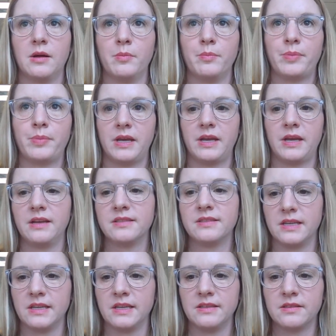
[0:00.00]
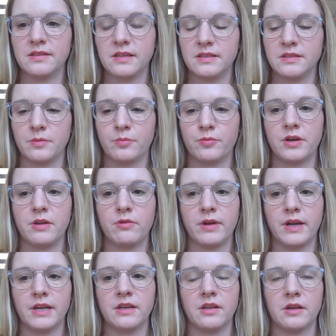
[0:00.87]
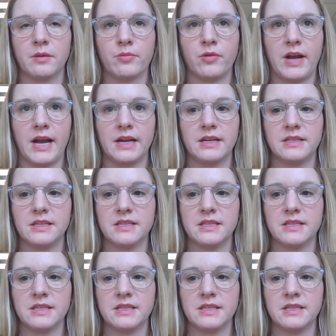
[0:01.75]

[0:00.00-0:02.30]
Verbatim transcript: pigs is, is a pretty regular practice,